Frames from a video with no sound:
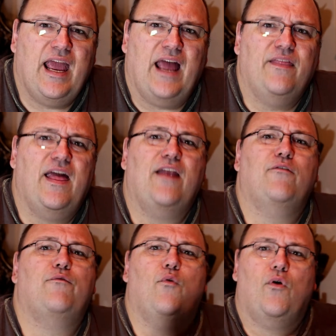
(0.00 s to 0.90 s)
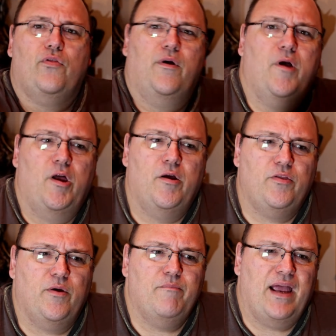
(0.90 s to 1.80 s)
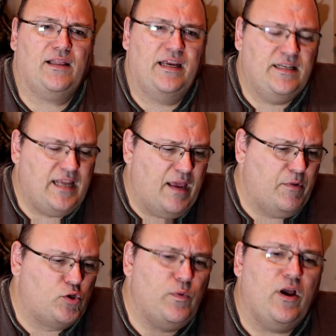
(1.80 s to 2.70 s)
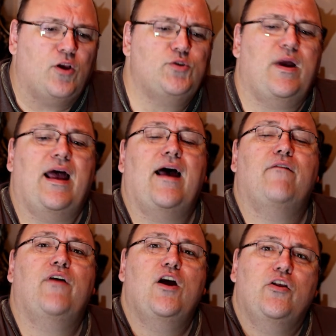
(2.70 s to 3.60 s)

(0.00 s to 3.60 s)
And then for the melee damage, we also have